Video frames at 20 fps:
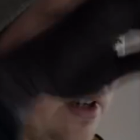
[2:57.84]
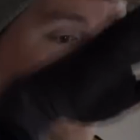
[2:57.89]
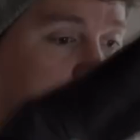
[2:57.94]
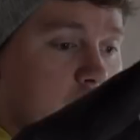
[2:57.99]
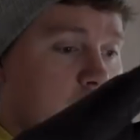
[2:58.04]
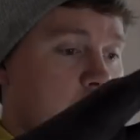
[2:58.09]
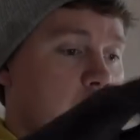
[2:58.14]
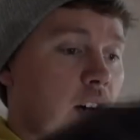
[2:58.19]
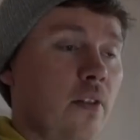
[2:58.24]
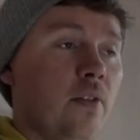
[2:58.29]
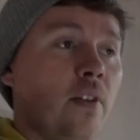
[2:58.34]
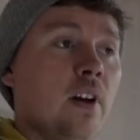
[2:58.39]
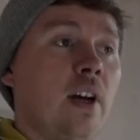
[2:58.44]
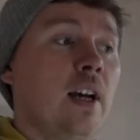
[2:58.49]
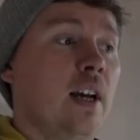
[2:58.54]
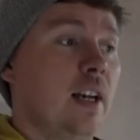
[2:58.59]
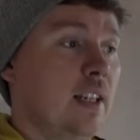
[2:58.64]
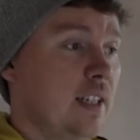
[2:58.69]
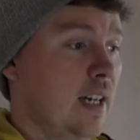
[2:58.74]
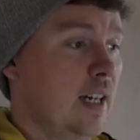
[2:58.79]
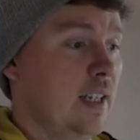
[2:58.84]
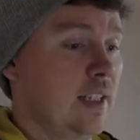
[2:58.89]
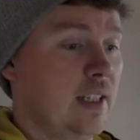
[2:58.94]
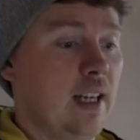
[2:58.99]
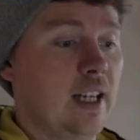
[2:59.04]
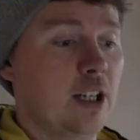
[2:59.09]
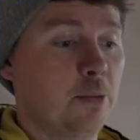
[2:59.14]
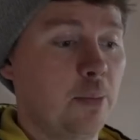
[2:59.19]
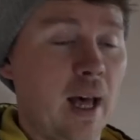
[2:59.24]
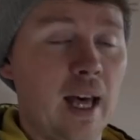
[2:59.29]
locked off, it's
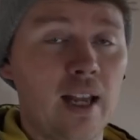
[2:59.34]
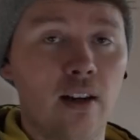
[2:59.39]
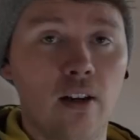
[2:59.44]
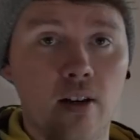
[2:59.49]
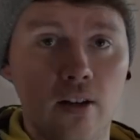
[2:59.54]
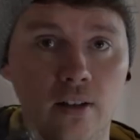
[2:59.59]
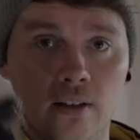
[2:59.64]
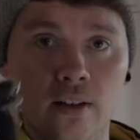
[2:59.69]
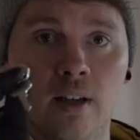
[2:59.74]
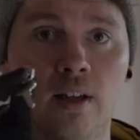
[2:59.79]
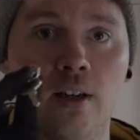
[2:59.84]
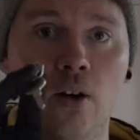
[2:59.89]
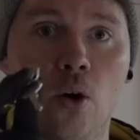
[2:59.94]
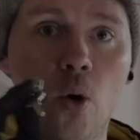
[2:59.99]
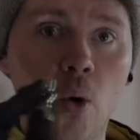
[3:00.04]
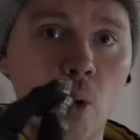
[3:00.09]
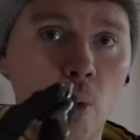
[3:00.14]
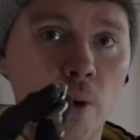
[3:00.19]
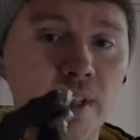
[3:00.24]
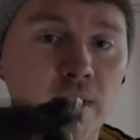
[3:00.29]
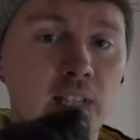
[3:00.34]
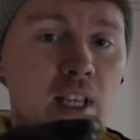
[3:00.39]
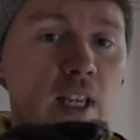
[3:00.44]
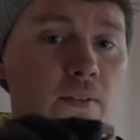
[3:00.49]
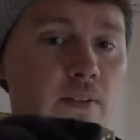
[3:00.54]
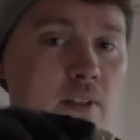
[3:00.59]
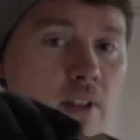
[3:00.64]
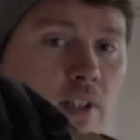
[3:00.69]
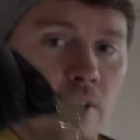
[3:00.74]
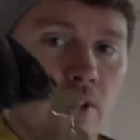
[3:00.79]
isolated, it's padlocked. Always
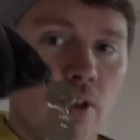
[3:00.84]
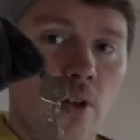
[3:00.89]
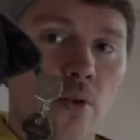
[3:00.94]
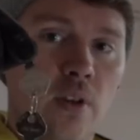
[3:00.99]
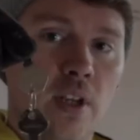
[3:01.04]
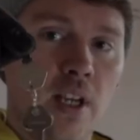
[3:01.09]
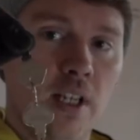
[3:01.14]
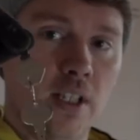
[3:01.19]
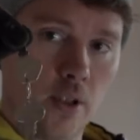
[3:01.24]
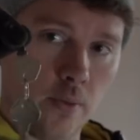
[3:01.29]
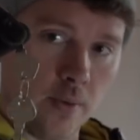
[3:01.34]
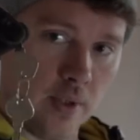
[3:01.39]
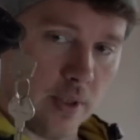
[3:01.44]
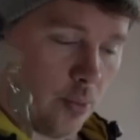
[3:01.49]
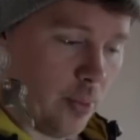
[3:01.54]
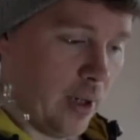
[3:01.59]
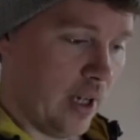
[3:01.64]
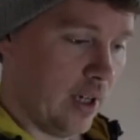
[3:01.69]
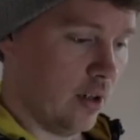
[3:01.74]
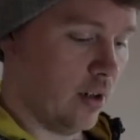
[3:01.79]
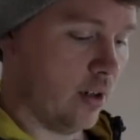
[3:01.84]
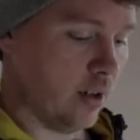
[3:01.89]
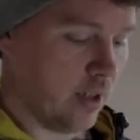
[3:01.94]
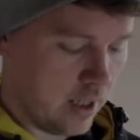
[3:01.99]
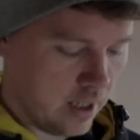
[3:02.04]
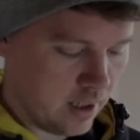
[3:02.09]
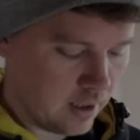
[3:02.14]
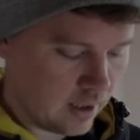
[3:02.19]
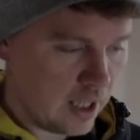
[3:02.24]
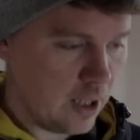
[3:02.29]
keep, there's 2 keys come to this padlock,
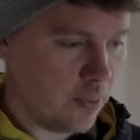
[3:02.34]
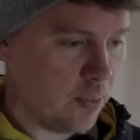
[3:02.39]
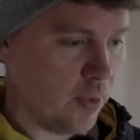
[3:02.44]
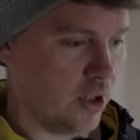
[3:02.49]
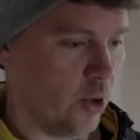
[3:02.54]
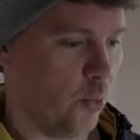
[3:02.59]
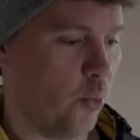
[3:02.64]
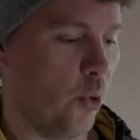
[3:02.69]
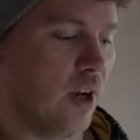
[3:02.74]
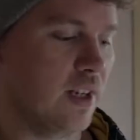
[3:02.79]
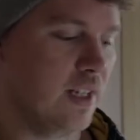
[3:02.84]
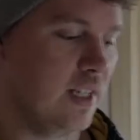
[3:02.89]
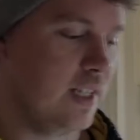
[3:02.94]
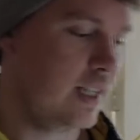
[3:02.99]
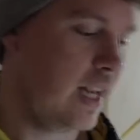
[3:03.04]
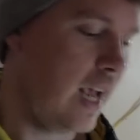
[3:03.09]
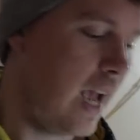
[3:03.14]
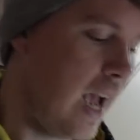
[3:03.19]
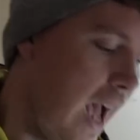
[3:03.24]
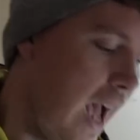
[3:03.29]
keep them on your presence